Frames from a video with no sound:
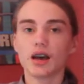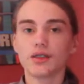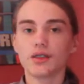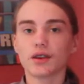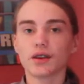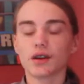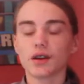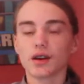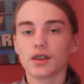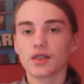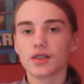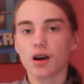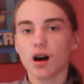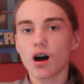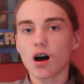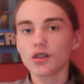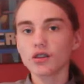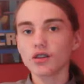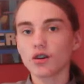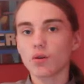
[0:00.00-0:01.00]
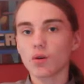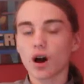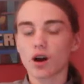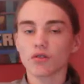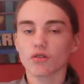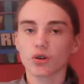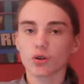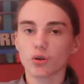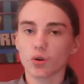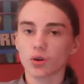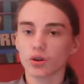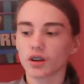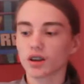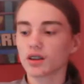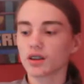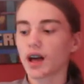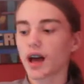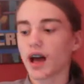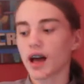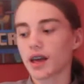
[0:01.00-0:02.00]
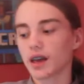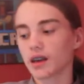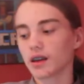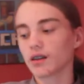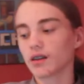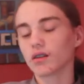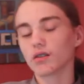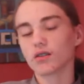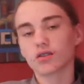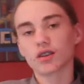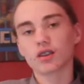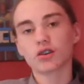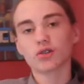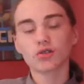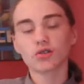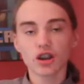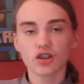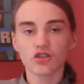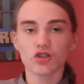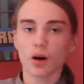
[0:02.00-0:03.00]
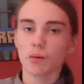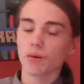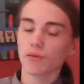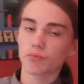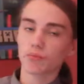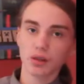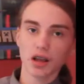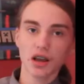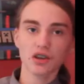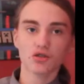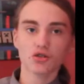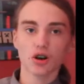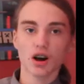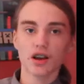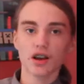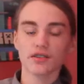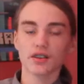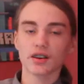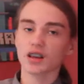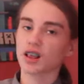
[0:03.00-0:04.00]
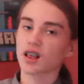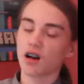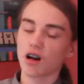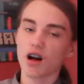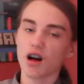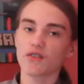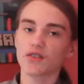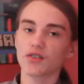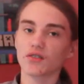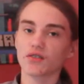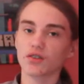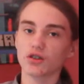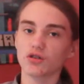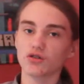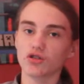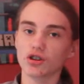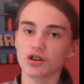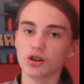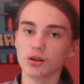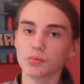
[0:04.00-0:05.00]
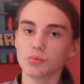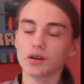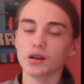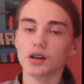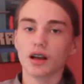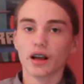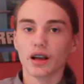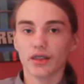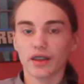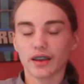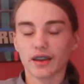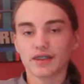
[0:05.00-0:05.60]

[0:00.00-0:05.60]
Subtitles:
And then the audio I recorded, I did a great job of plagiarizing it off of YouTube.